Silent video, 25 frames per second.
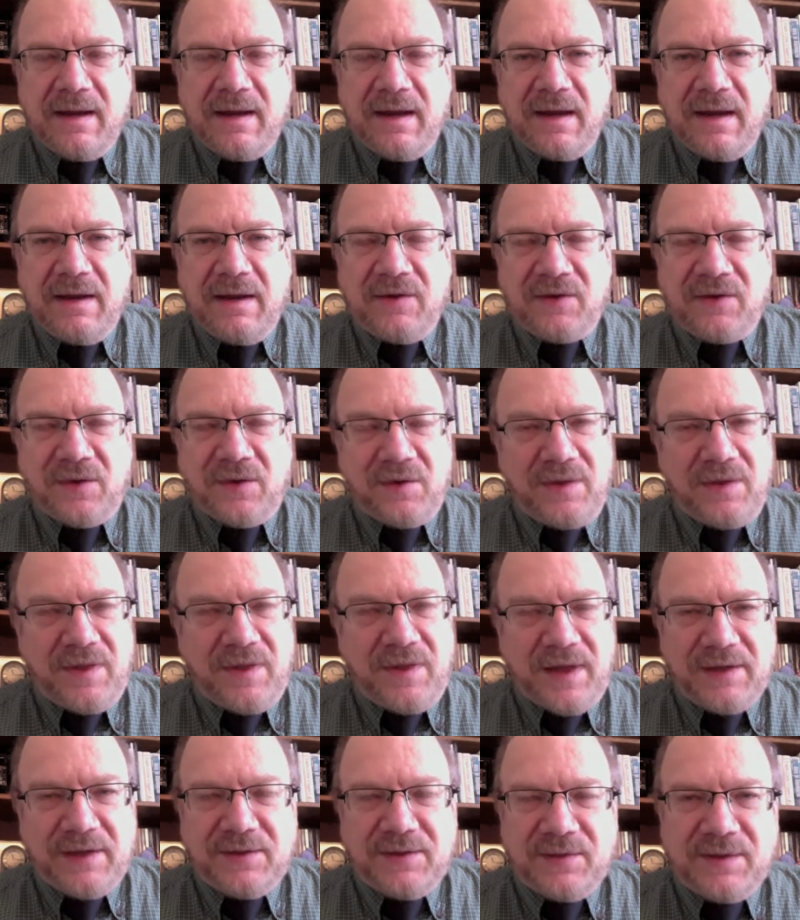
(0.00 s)
So
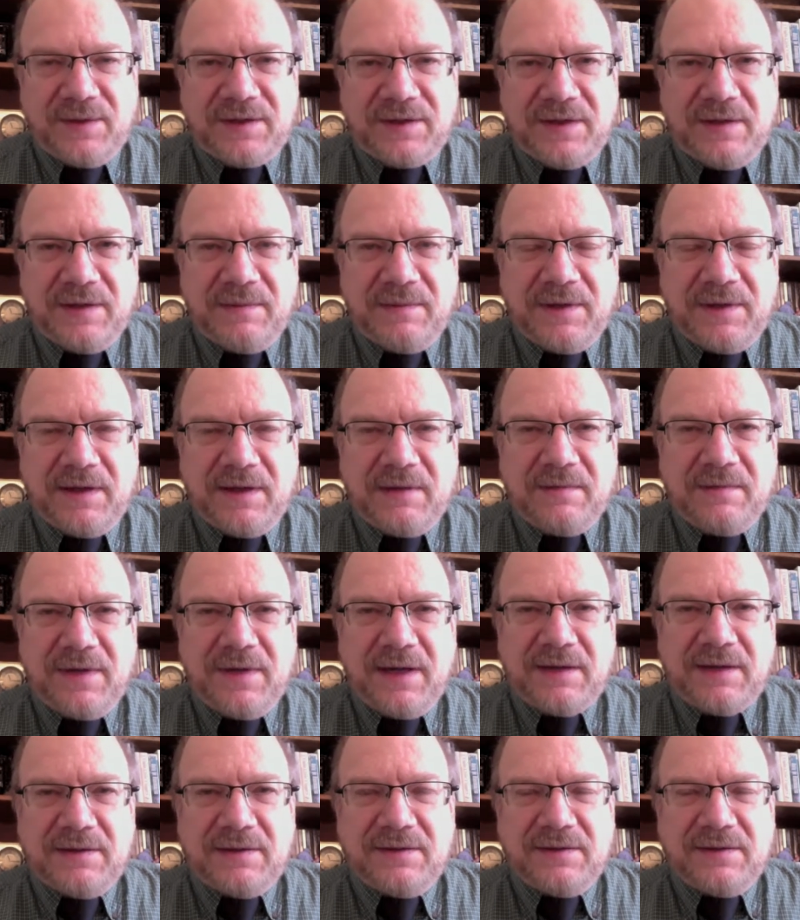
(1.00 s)
that's what's coming up
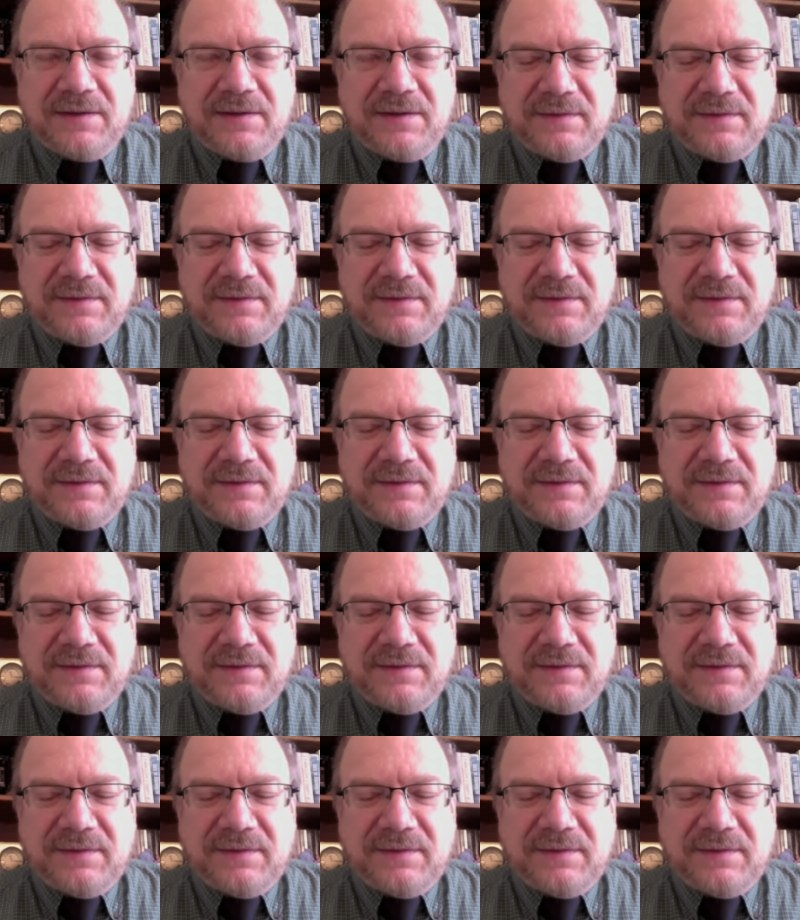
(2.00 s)
next.